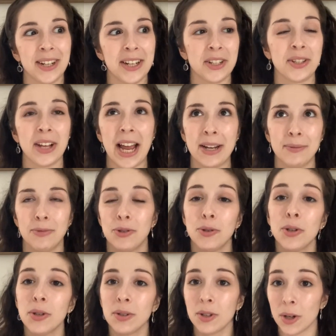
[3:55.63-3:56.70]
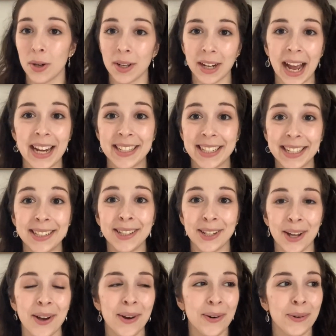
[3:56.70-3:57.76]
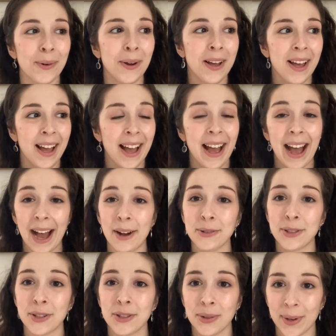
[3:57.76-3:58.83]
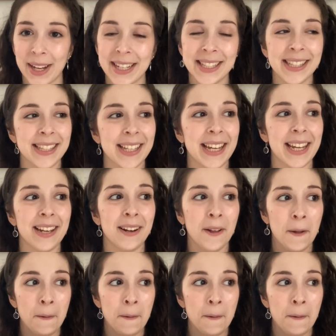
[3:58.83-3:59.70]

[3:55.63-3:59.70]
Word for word: I just, I could, I didn't know how to translate